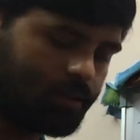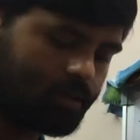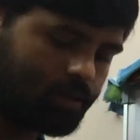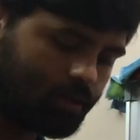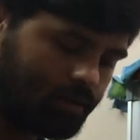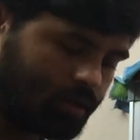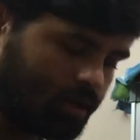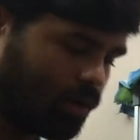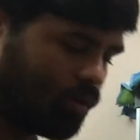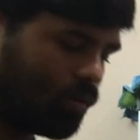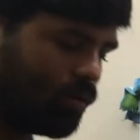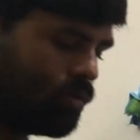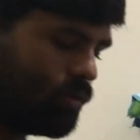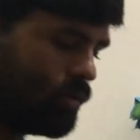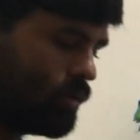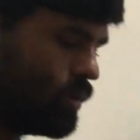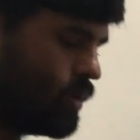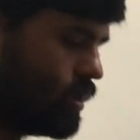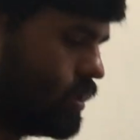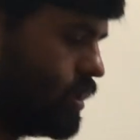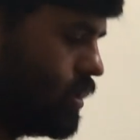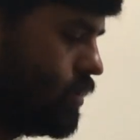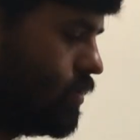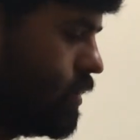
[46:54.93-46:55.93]
Now
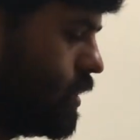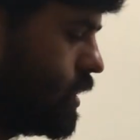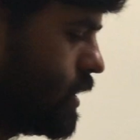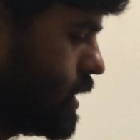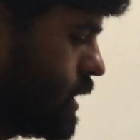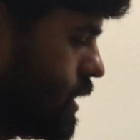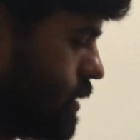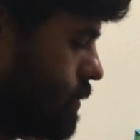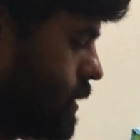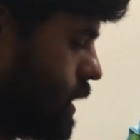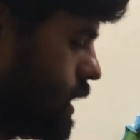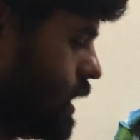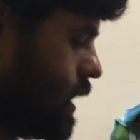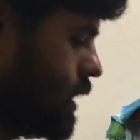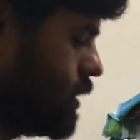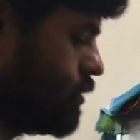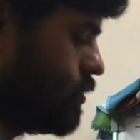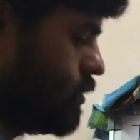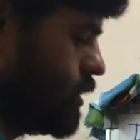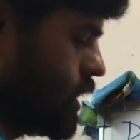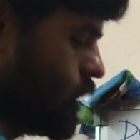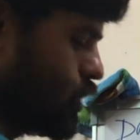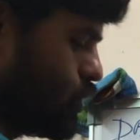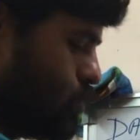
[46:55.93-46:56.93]
we'll come again
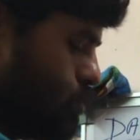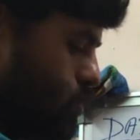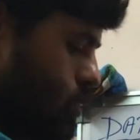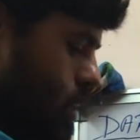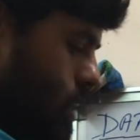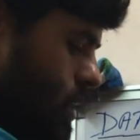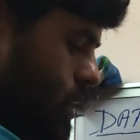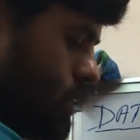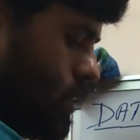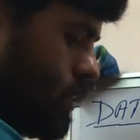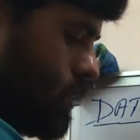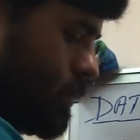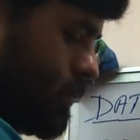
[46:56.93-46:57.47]
to next point.